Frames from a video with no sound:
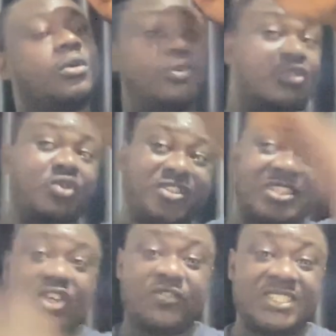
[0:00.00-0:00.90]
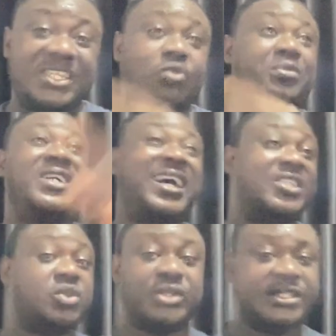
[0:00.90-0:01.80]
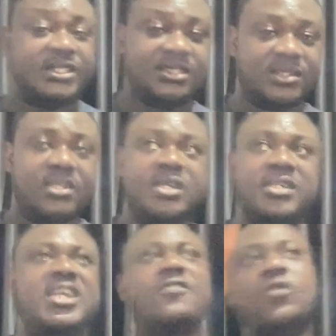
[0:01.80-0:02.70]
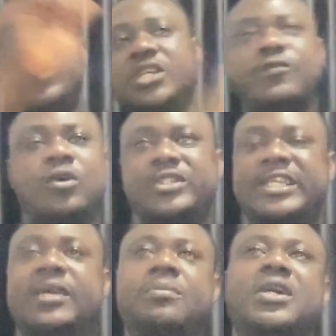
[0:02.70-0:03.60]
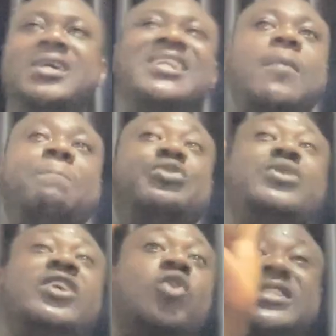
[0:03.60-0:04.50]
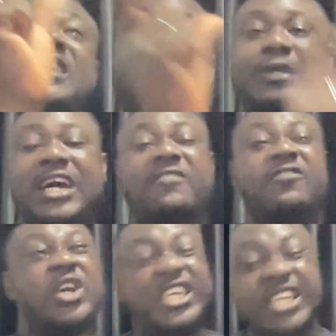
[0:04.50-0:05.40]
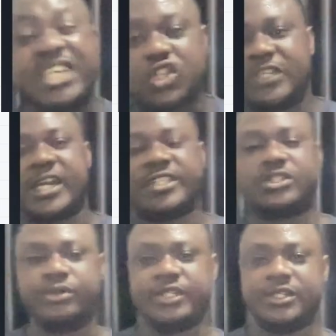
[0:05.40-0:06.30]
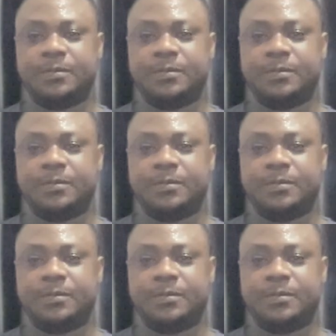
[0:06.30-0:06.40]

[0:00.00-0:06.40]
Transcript: those things that you've written down will be the categories. Now, for them, now build a content pillar for each of the category.